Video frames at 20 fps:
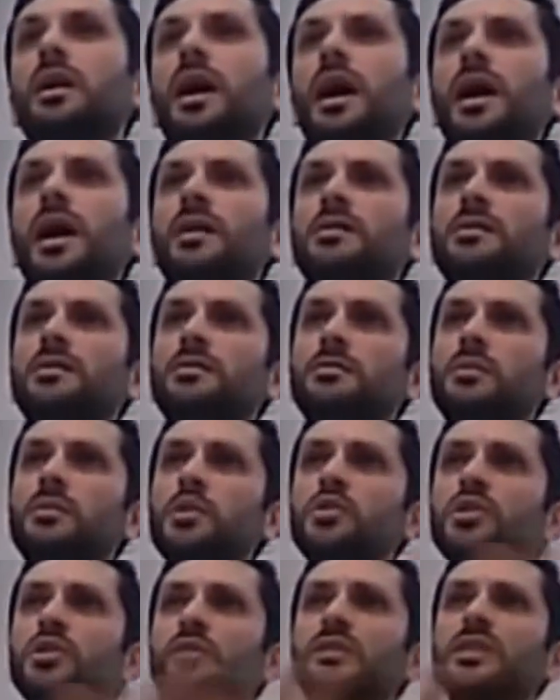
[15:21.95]
and
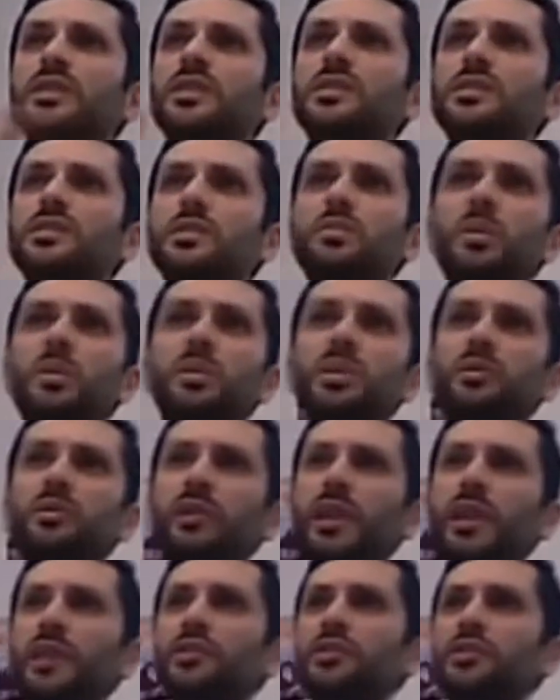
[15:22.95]
most of it is, you probably
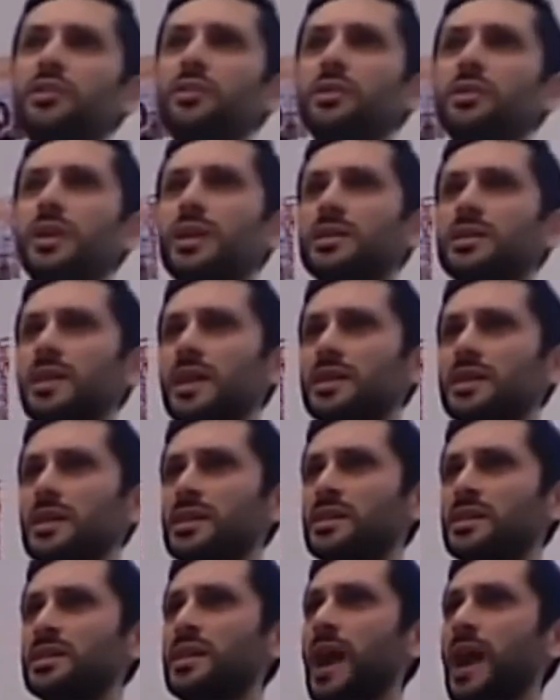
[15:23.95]
related to it as
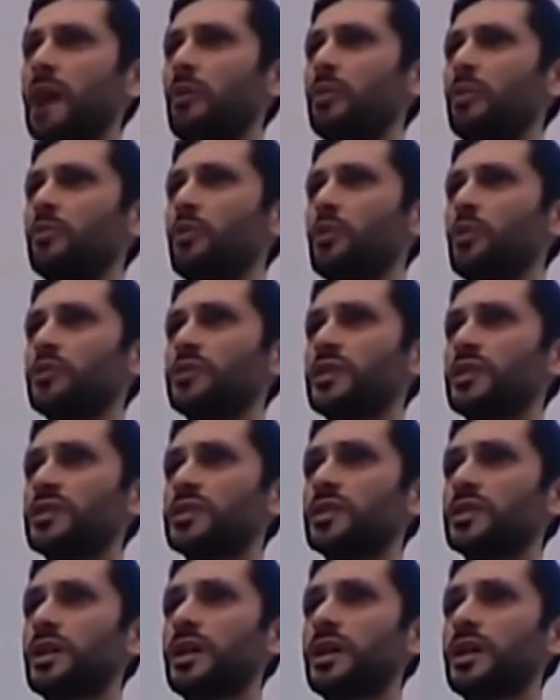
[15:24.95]
a da'wah process.